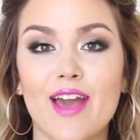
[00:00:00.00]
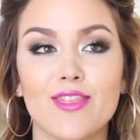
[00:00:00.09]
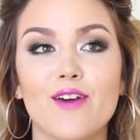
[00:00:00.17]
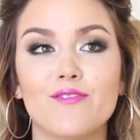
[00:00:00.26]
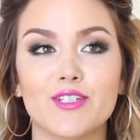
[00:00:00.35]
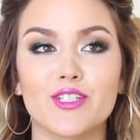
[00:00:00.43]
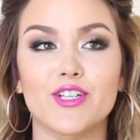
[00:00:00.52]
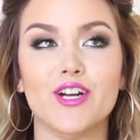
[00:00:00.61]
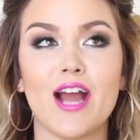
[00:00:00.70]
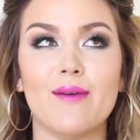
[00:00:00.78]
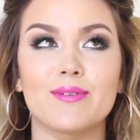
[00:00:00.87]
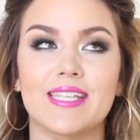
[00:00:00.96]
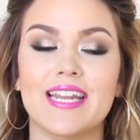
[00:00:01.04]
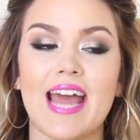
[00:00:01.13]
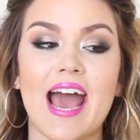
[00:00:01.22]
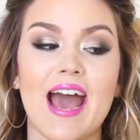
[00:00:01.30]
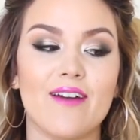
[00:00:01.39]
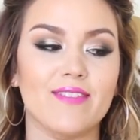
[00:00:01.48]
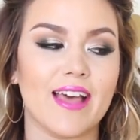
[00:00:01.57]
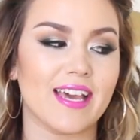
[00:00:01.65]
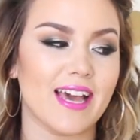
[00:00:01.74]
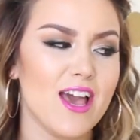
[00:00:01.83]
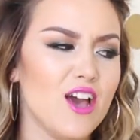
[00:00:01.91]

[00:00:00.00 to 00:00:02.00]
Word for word: I thought for sure I was gonna have like